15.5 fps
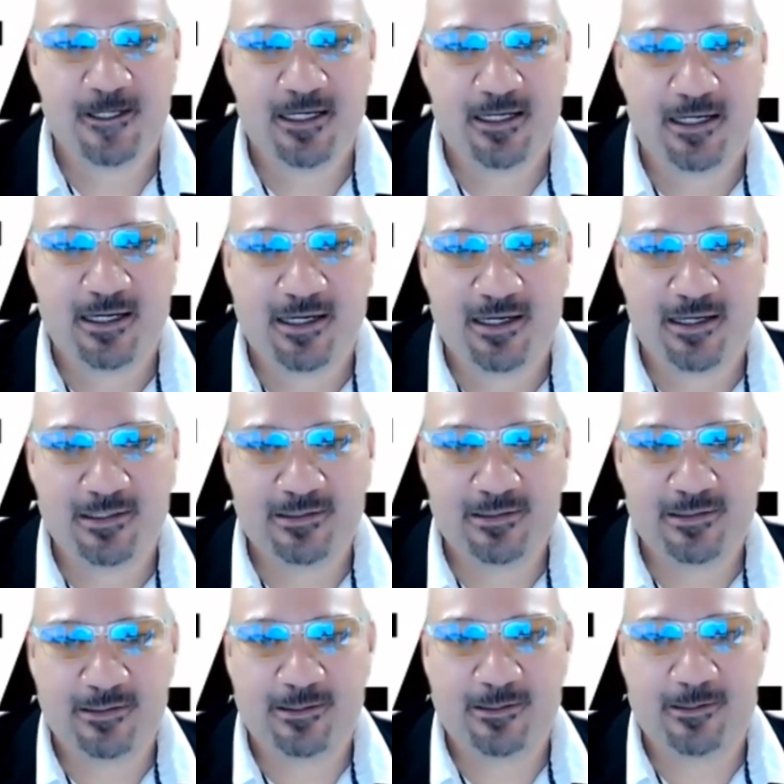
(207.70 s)
And
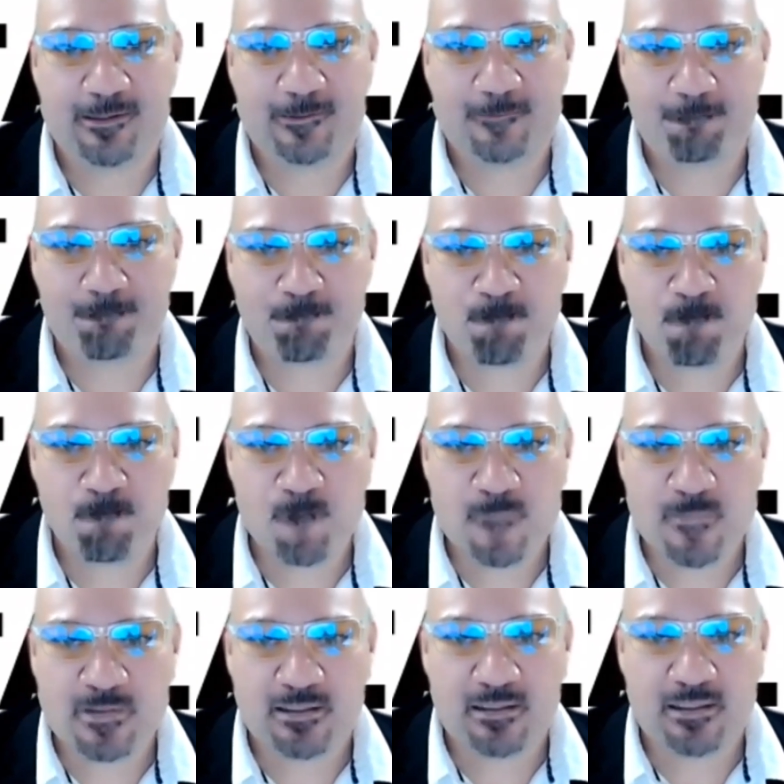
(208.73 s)
uh,
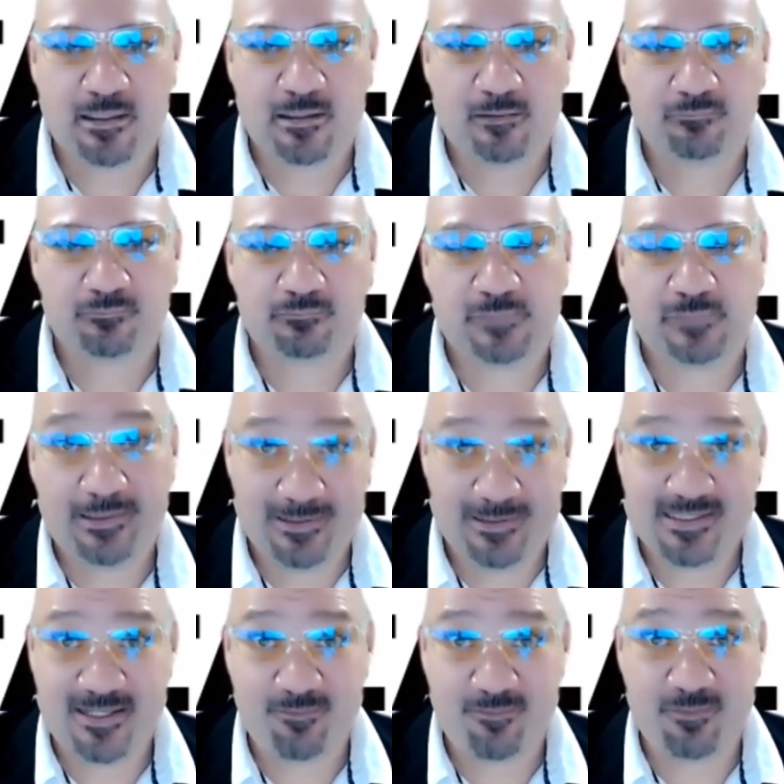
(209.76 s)
at the
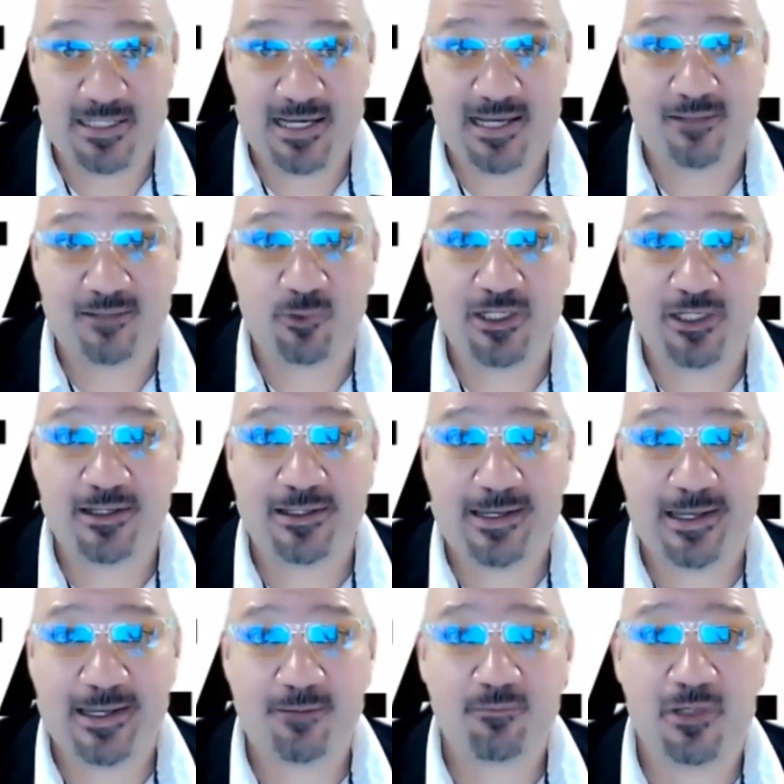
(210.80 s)
same time, when I
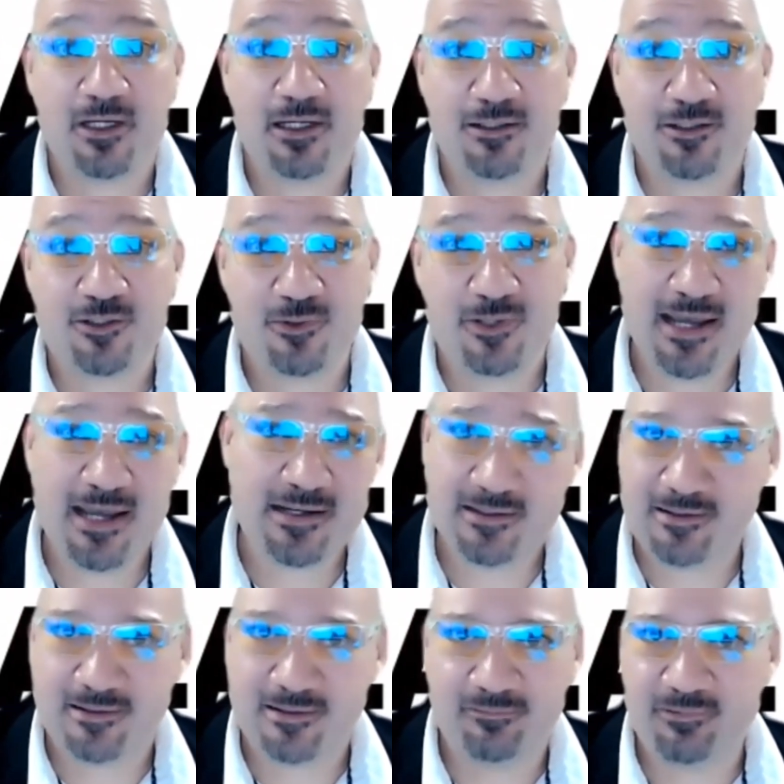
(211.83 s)
came to
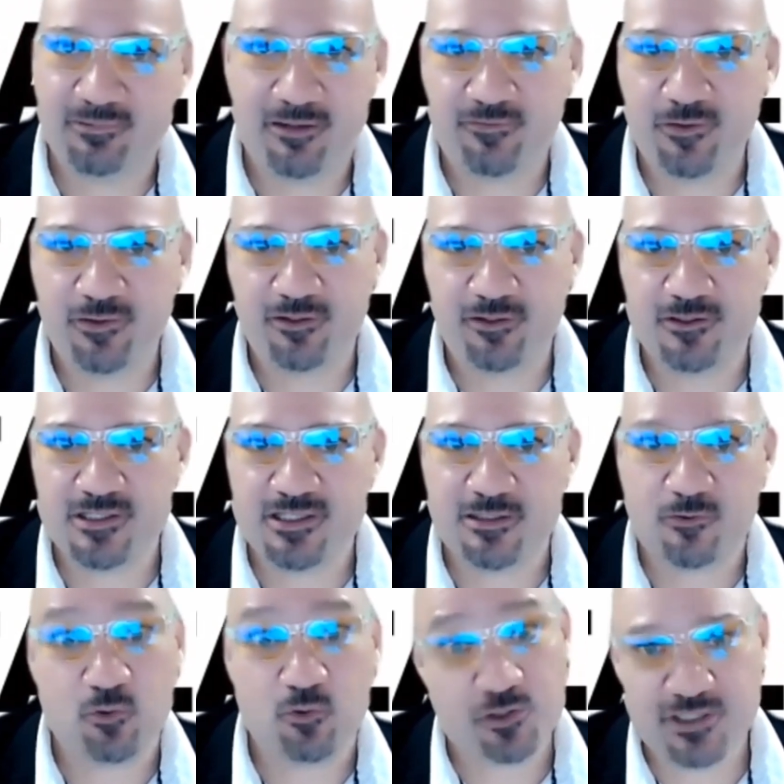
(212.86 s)
Canada a few years ago
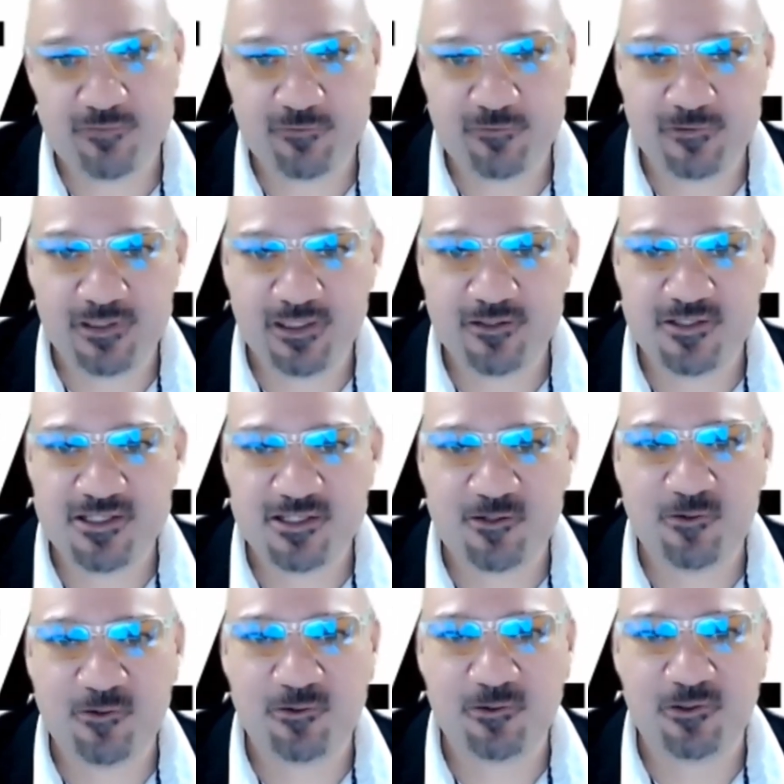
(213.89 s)
or several years
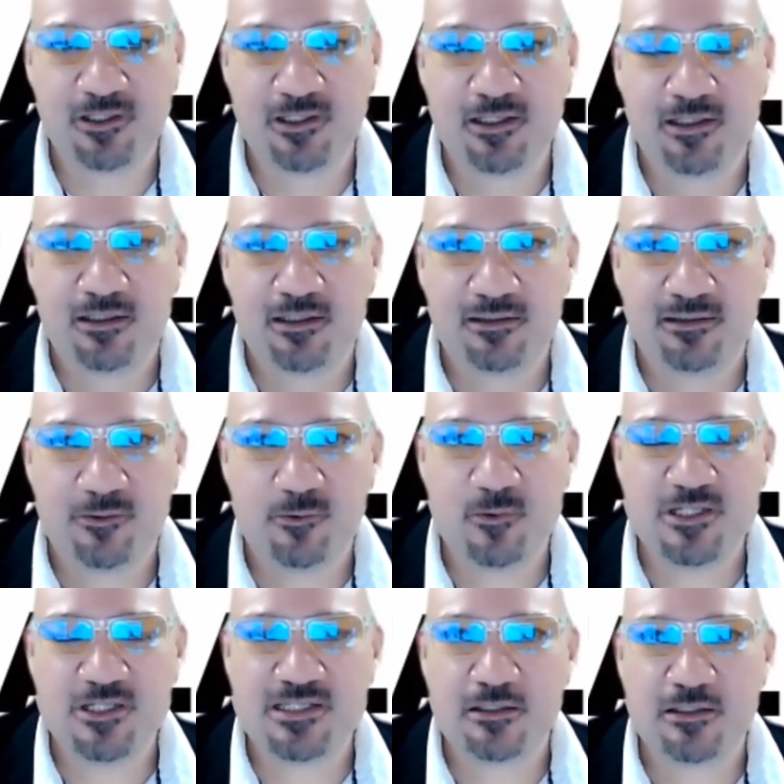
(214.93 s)
ago, there
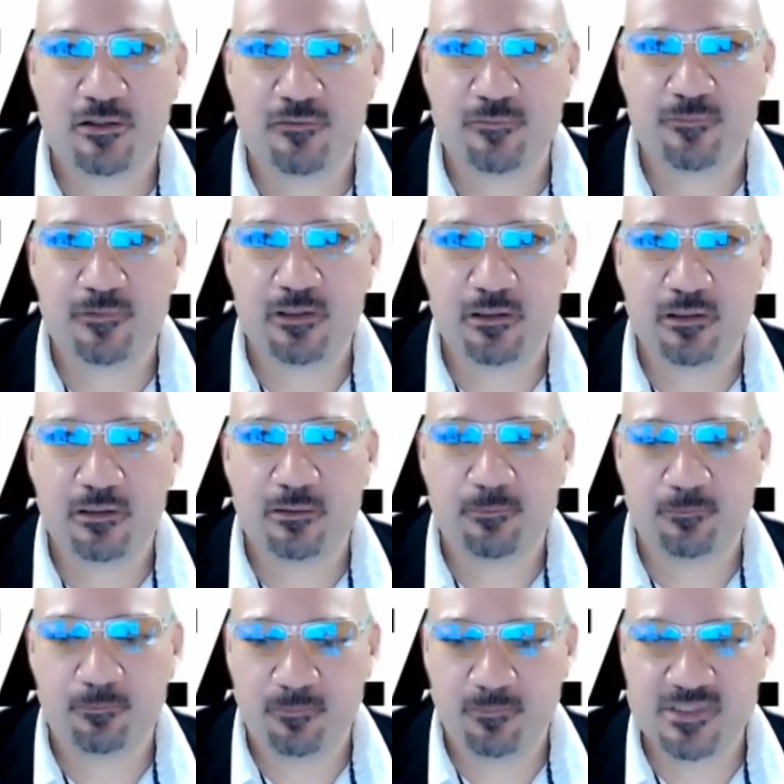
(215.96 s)
was a lot of
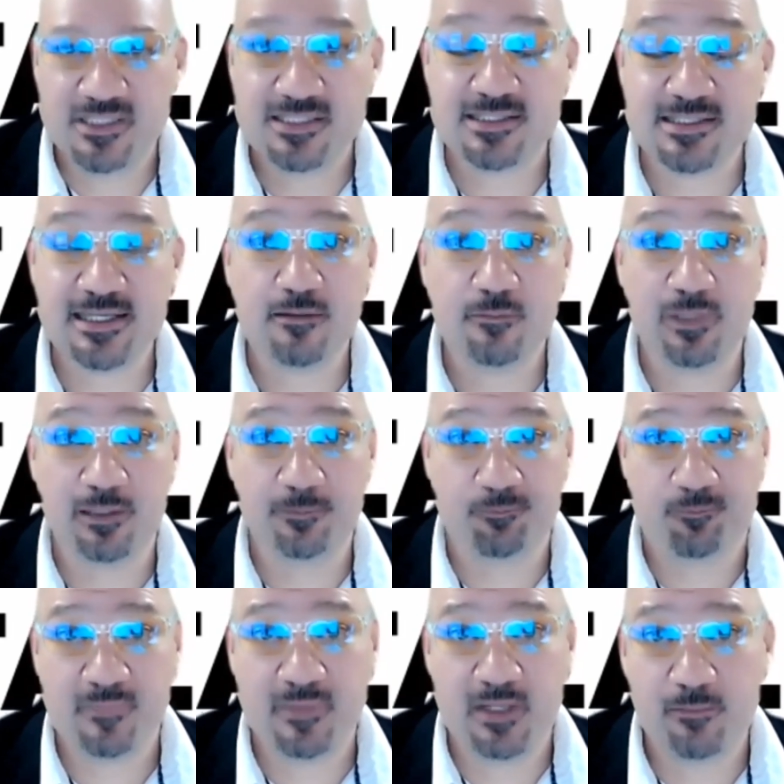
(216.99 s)
stigma
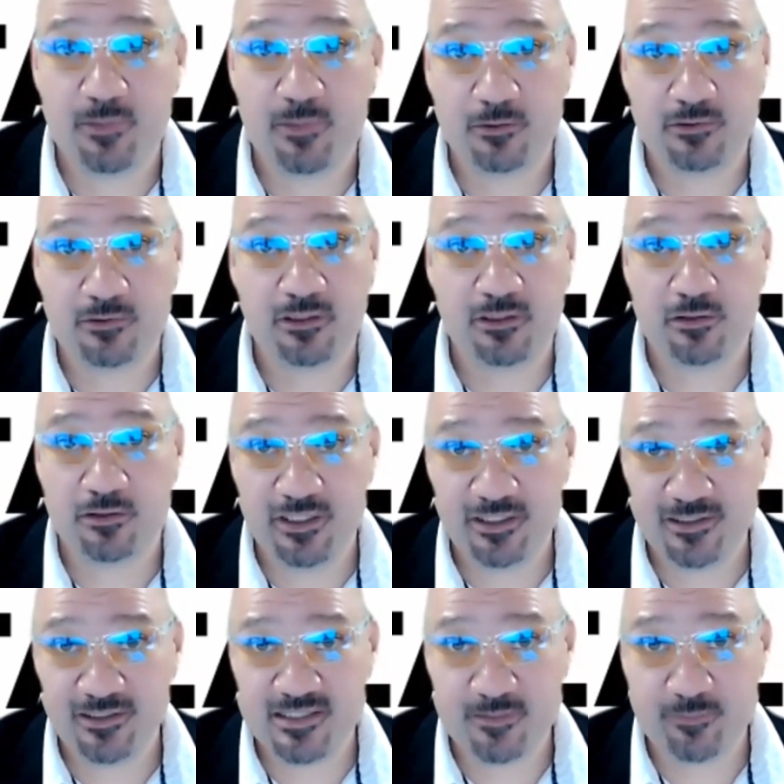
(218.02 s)
about learning
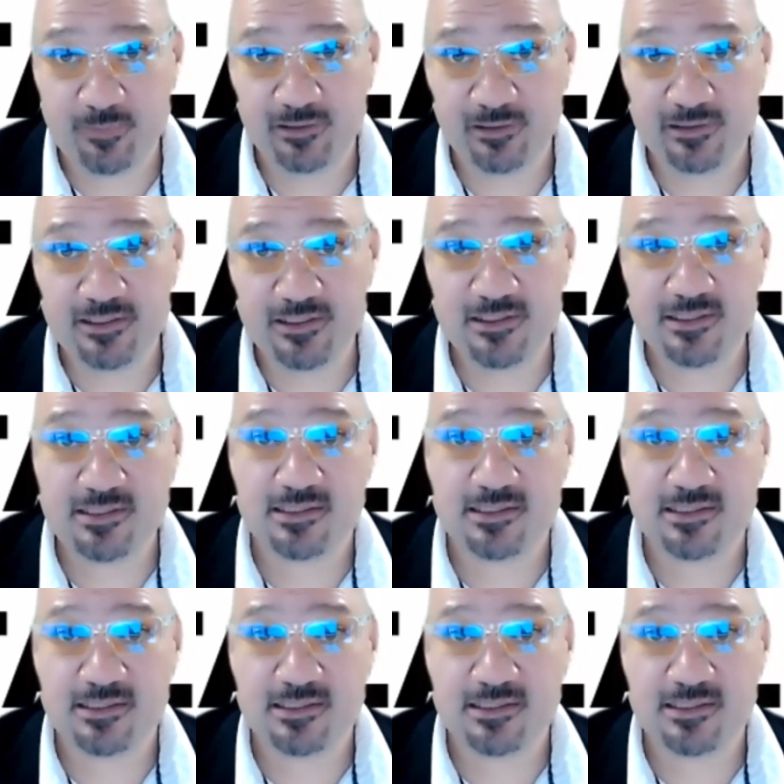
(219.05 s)
disabilities.